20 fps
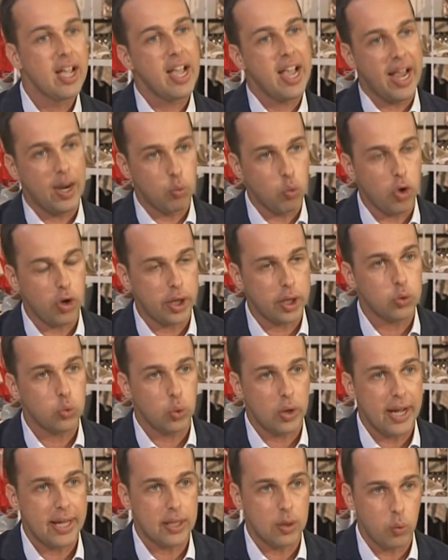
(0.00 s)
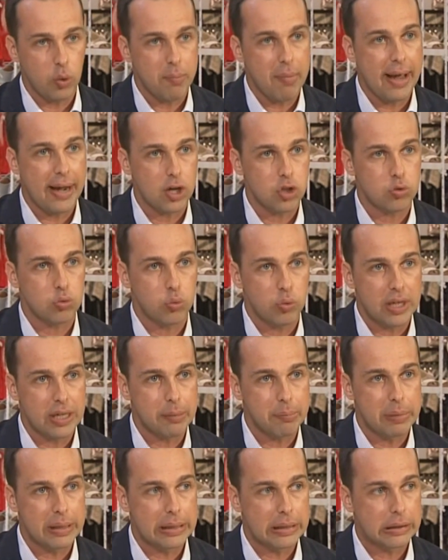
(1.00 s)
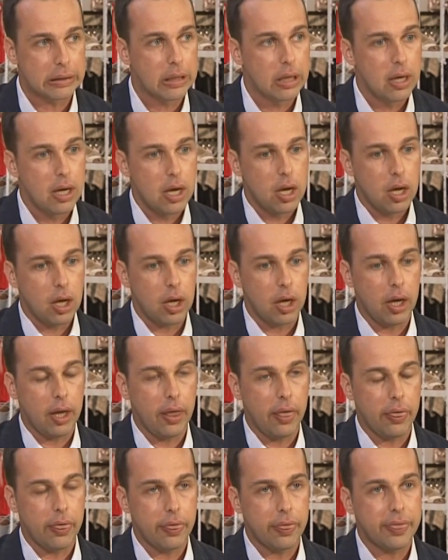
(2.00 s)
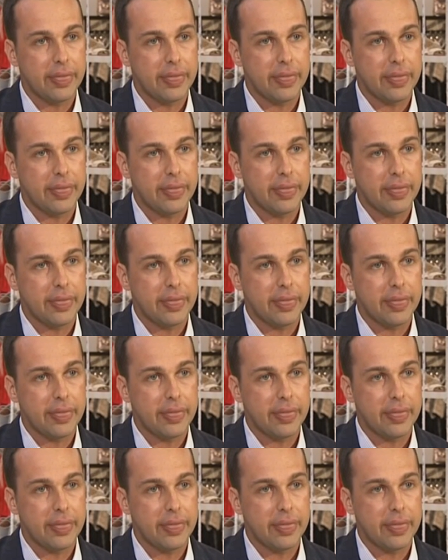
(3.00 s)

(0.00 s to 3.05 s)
And working together, we managed to really build uh,